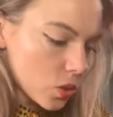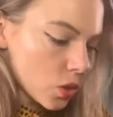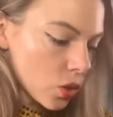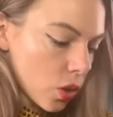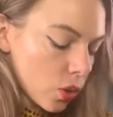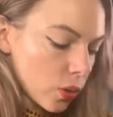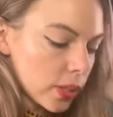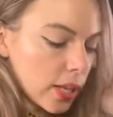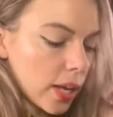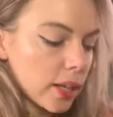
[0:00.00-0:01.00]
So
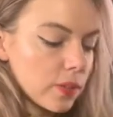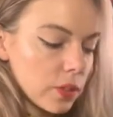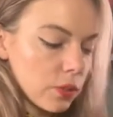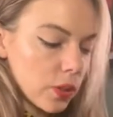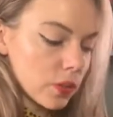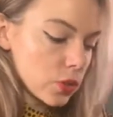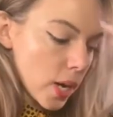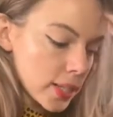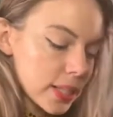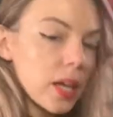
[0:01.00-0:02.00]
yeah, even if you have a dry
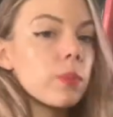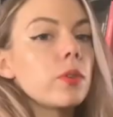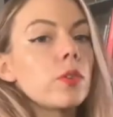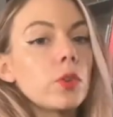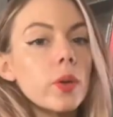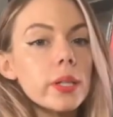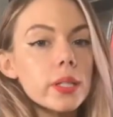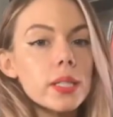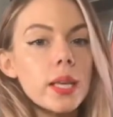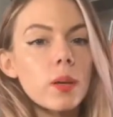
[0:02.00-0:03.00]
scalp or you have an oily
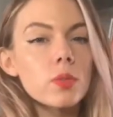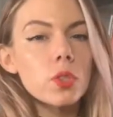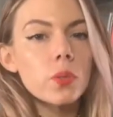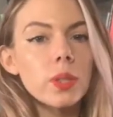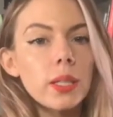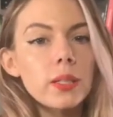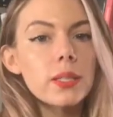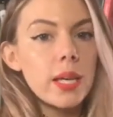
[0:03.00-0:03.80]
scalp, just really take